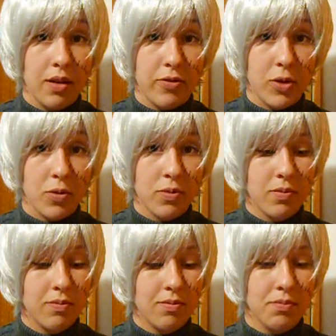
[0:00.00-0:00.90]
if you
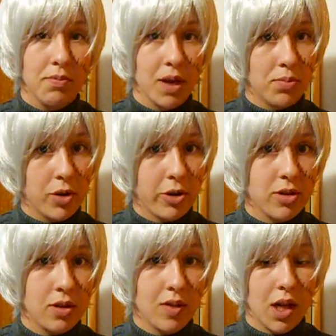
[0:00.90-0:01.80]
like burn
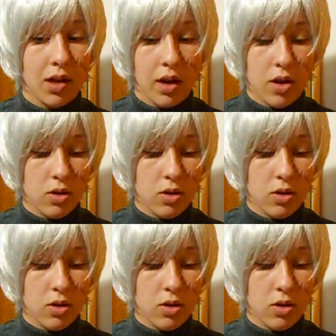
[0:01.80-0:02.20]
yourself a lot like I